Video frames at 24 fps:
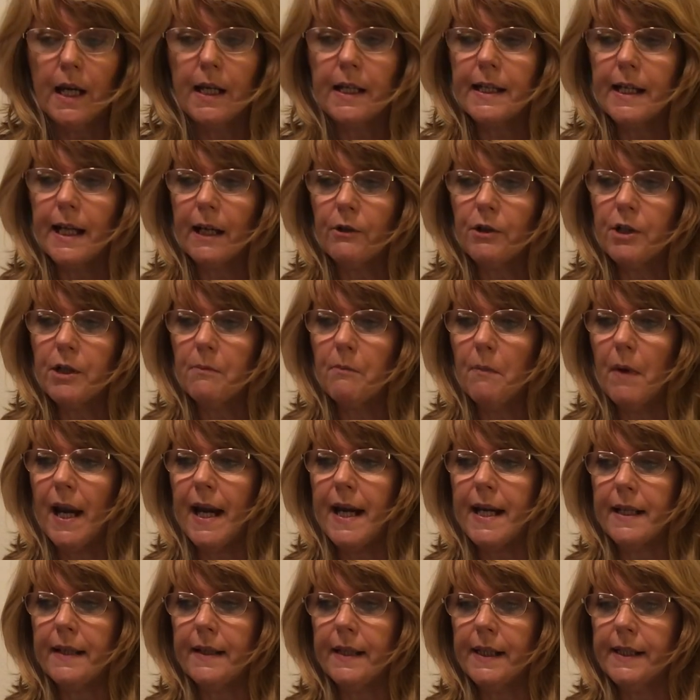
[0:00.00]
Now, to
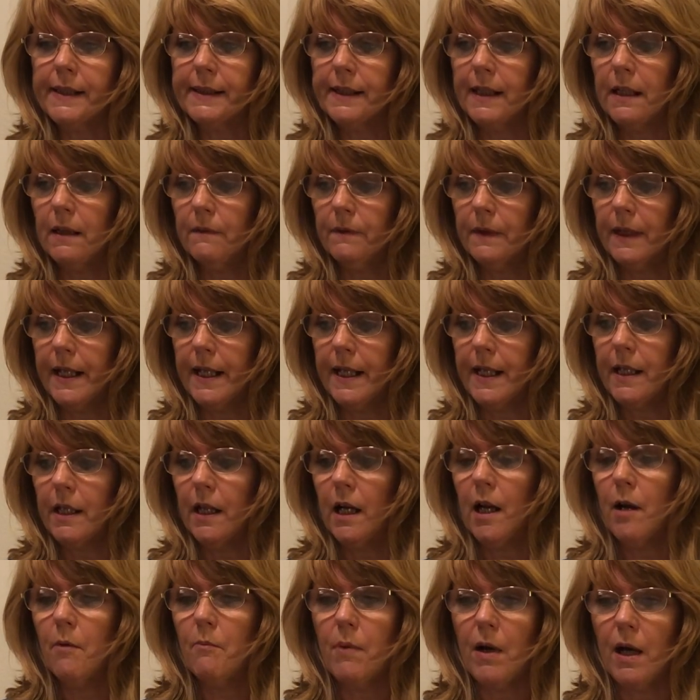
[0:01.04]
make these lovely
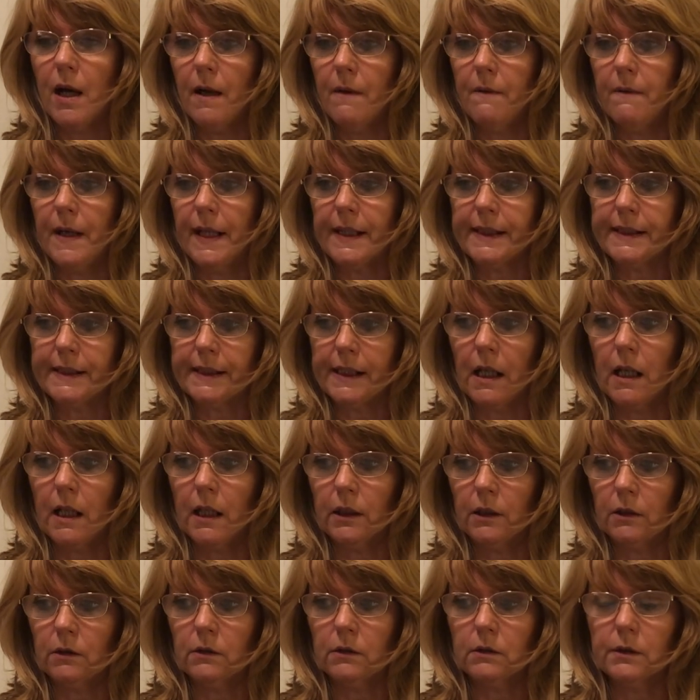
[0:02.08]
perfect
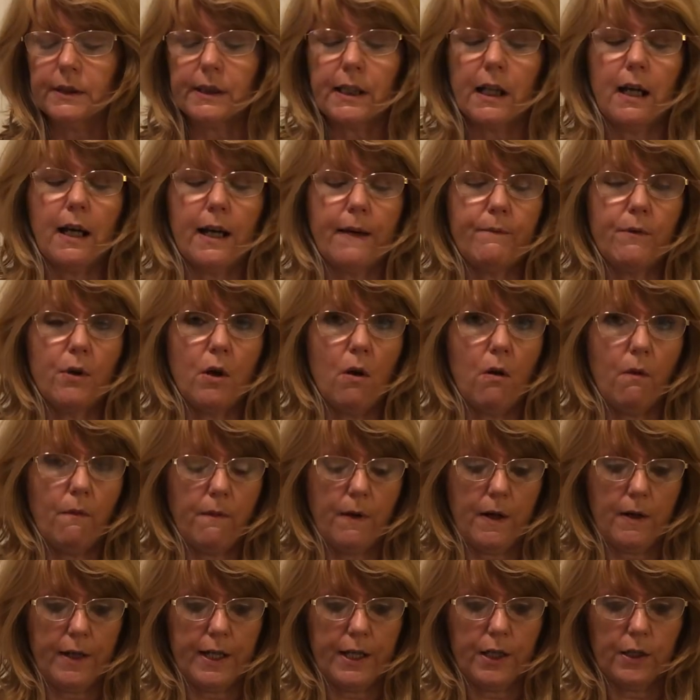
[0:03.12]
circles, I'm not
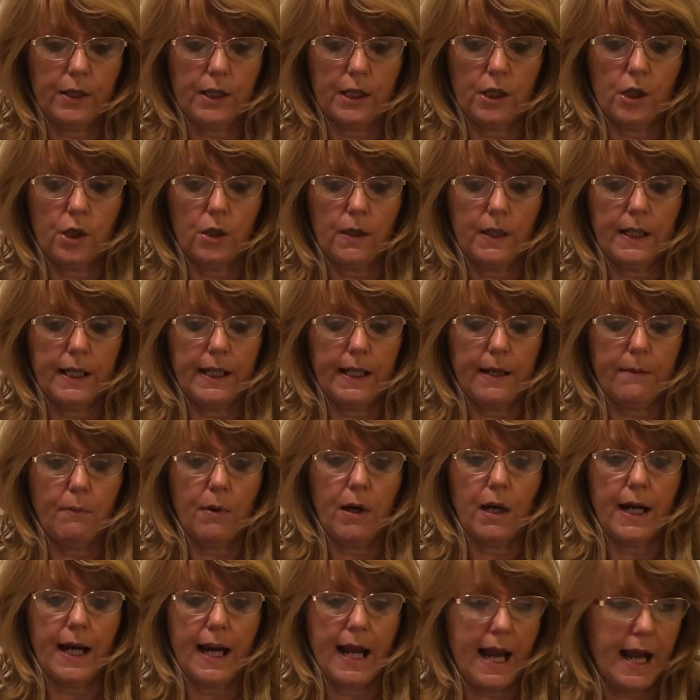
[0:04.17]
very good at doing it
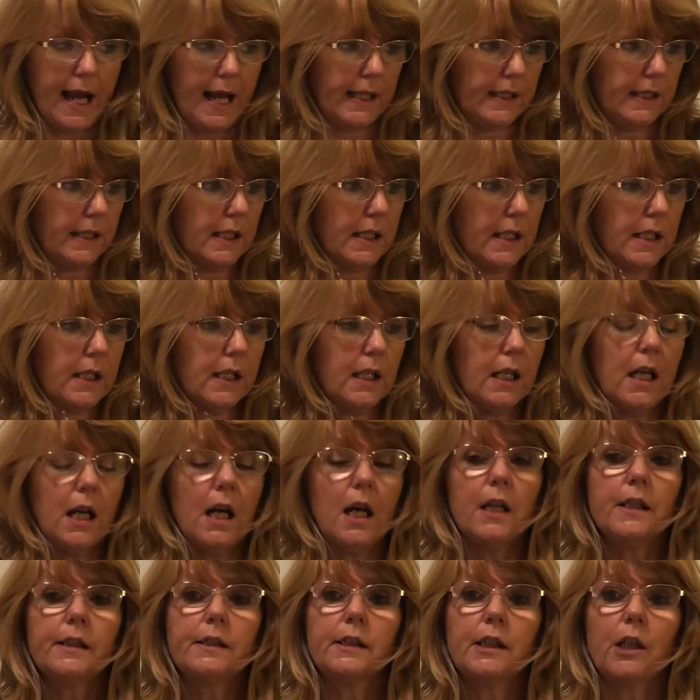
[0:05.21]
by hand.
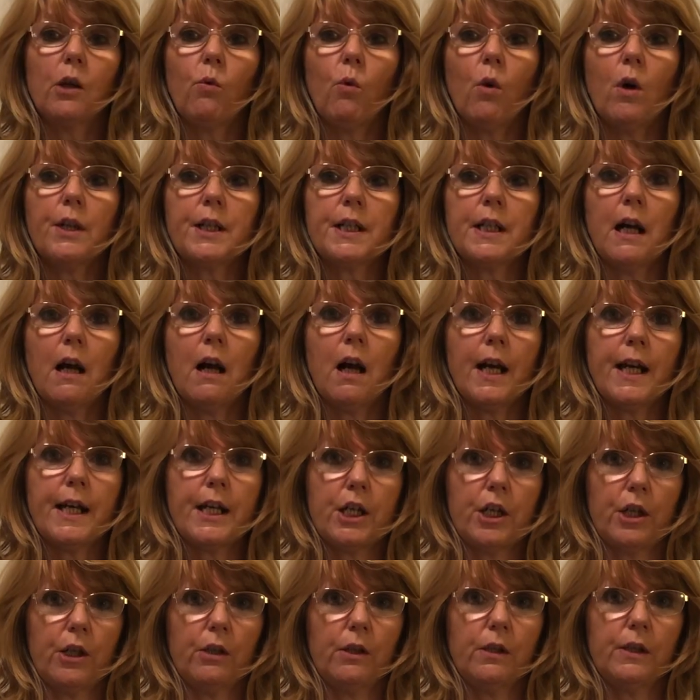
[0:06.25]
So what I
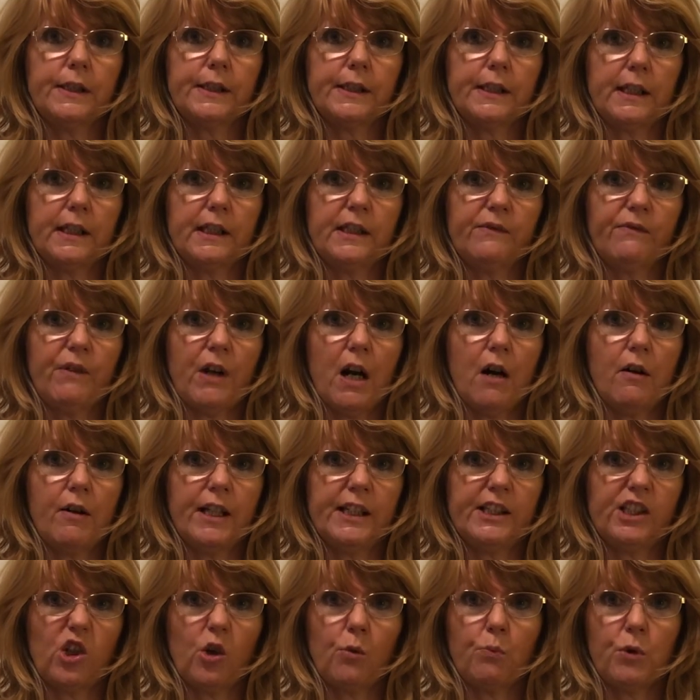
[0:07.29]
use is
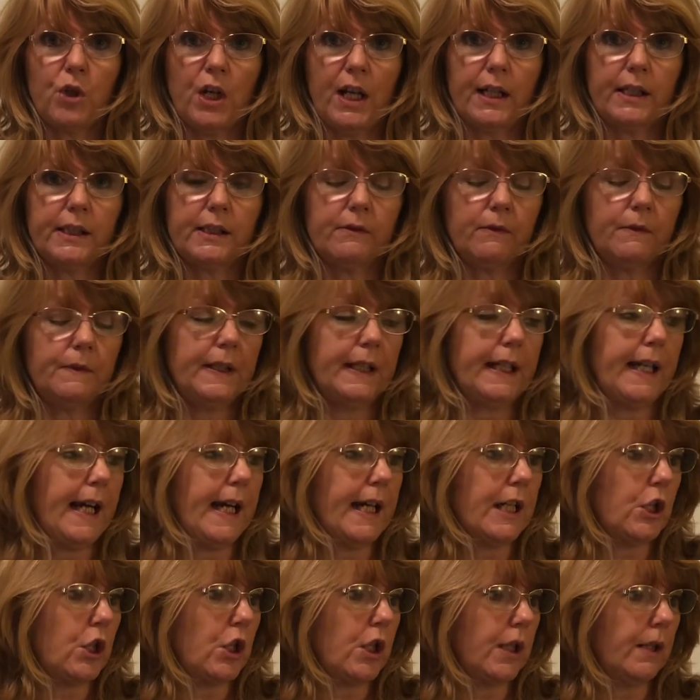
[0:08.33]
various objects from the
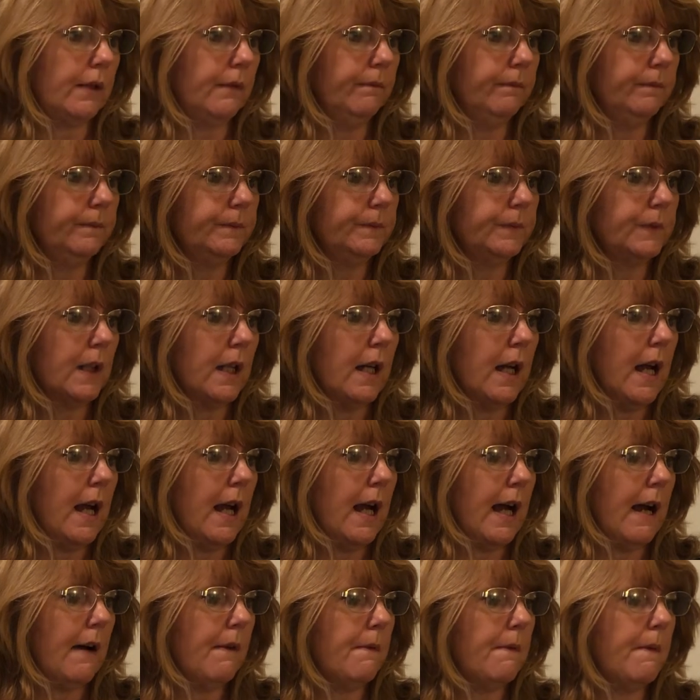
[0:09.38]
kitchen.
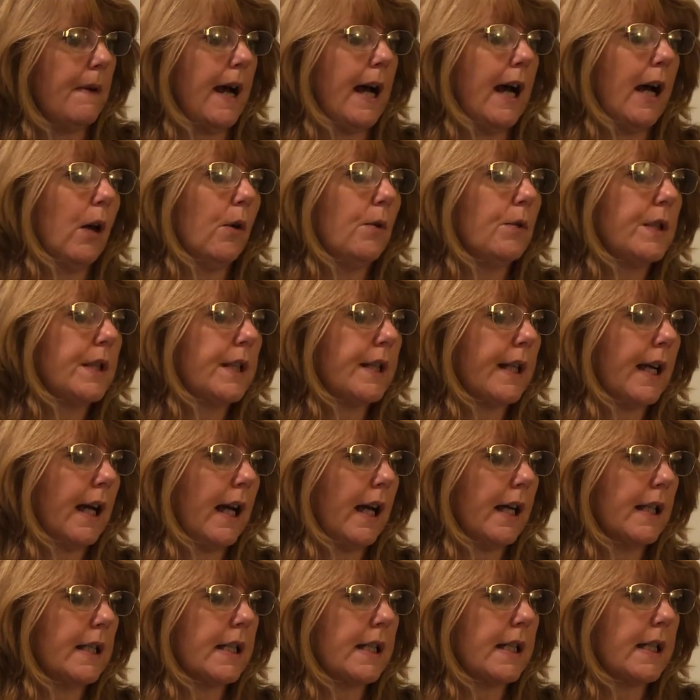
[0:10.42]
I found
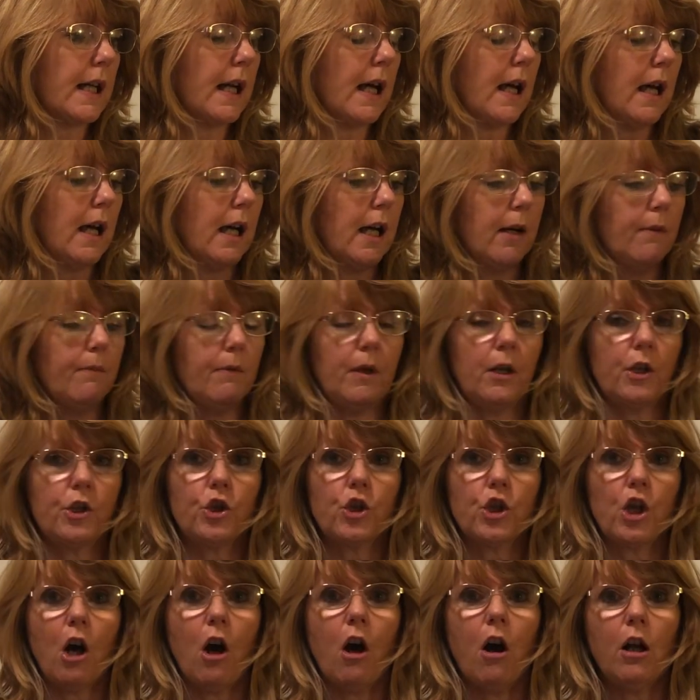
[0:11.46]
that a
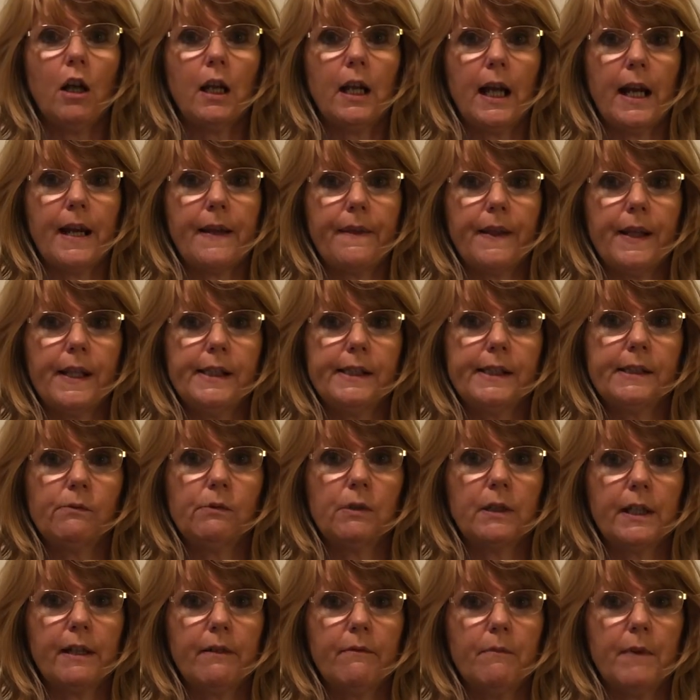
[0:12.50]
jar like this will
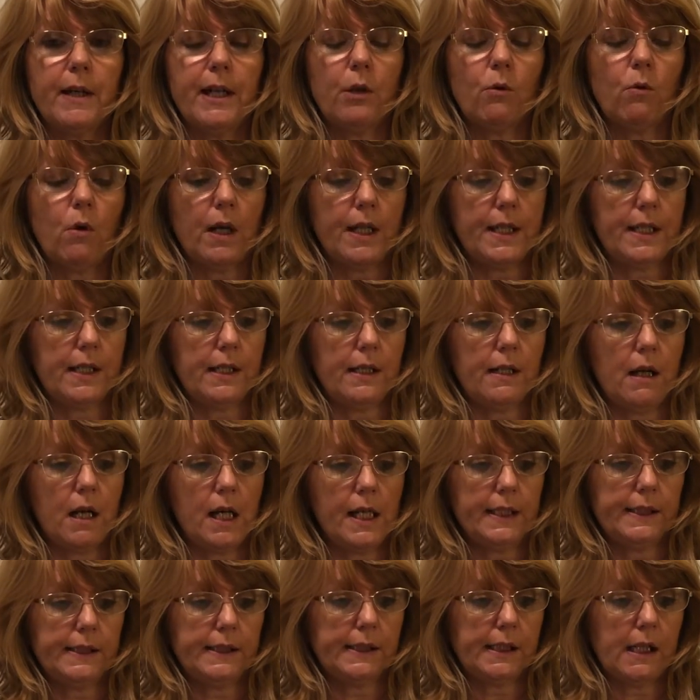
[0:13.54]
give me quite a
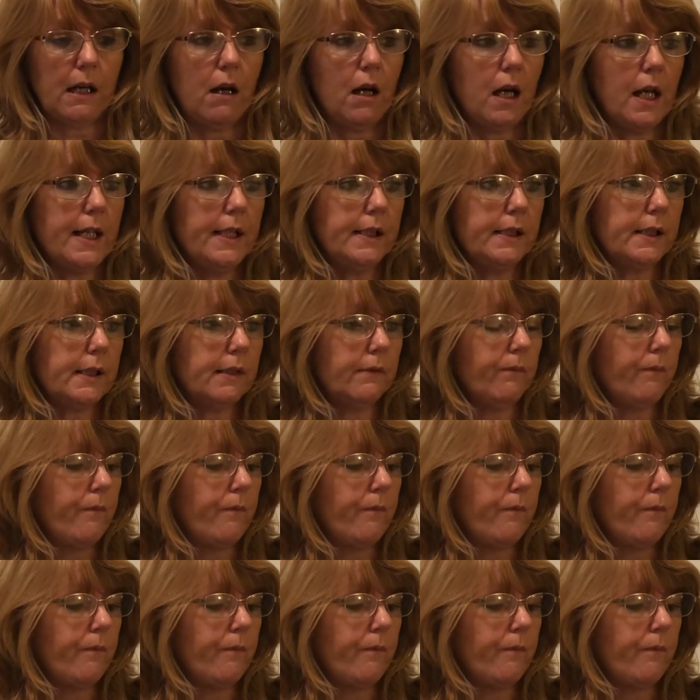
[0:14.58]
nice size,